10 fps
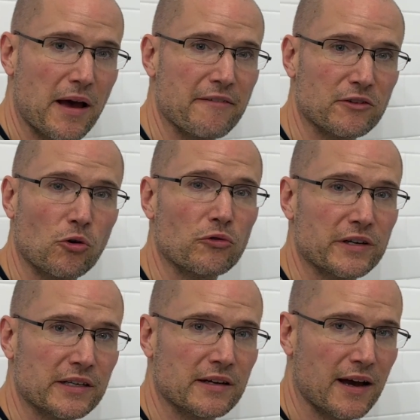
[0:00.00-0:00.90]
I have an
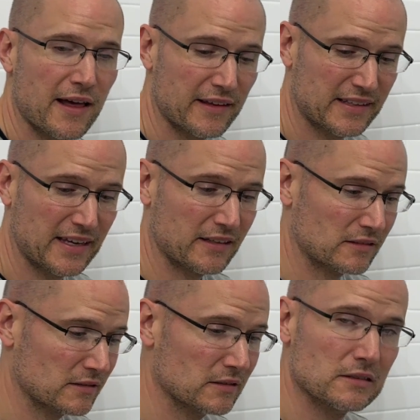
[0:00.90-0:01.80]
O-ring, I like to add a
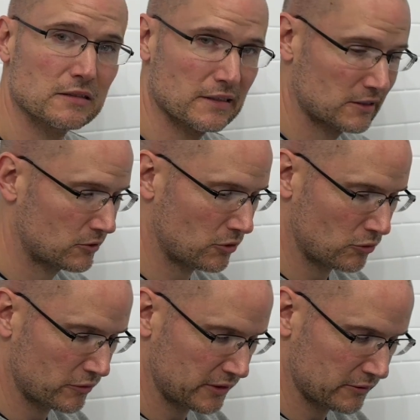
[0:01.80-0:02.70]
little extra
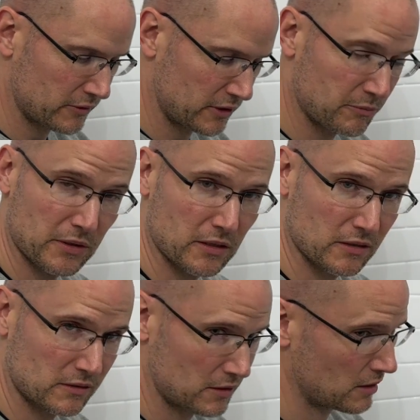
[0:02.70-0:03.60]
O-ring grease,
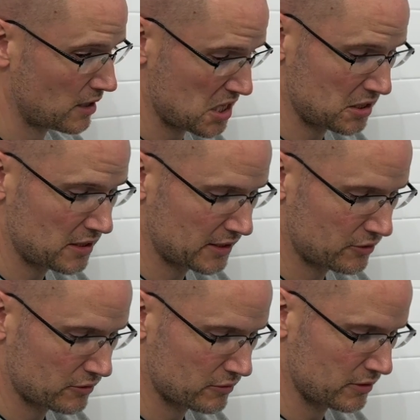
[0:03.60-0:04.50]
because a little
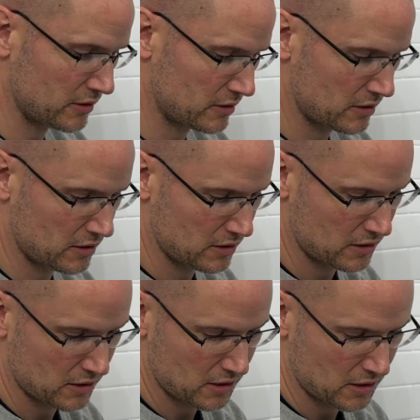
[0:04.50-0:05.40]
extra grease
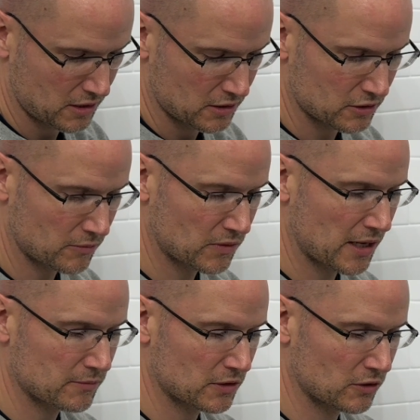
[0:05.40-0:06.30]

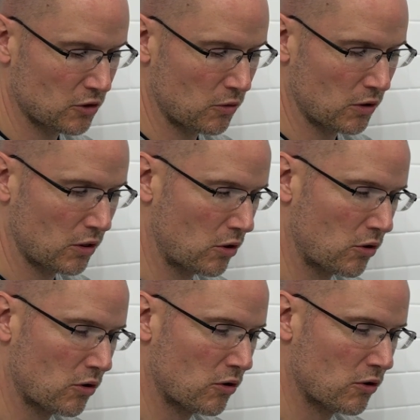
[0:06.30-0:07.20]
sometimes can go a
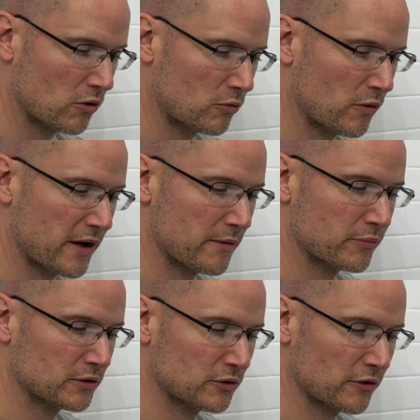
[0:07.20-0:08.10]
long way in
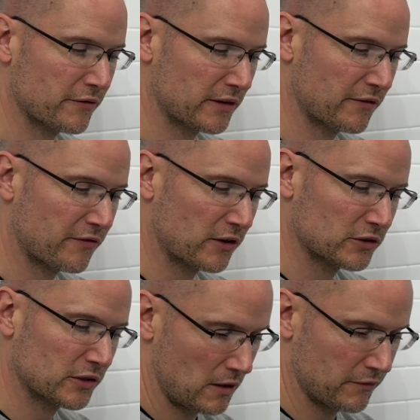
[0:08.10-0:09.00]
preserving the
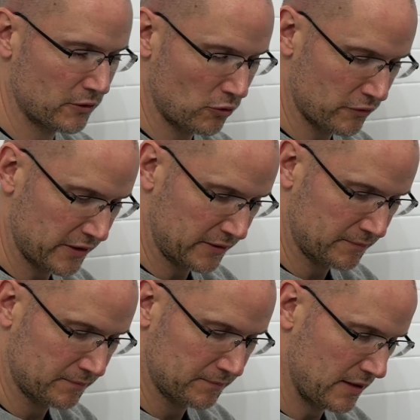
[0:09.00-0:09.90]
function of an O-ring.
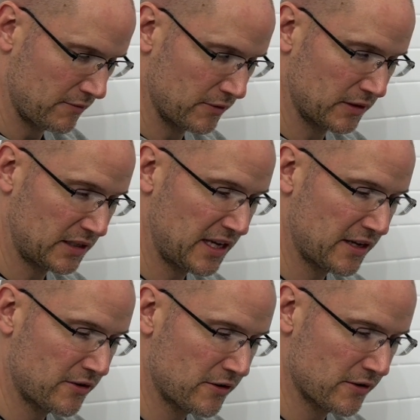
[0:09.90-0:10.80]
It really
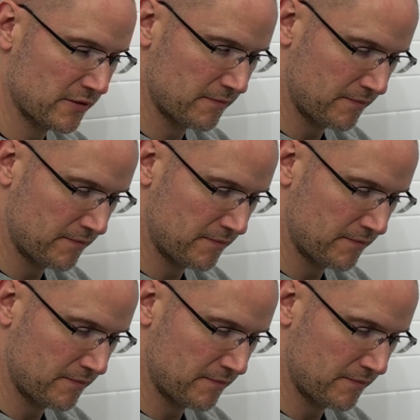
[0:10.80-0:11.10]
can't hurt.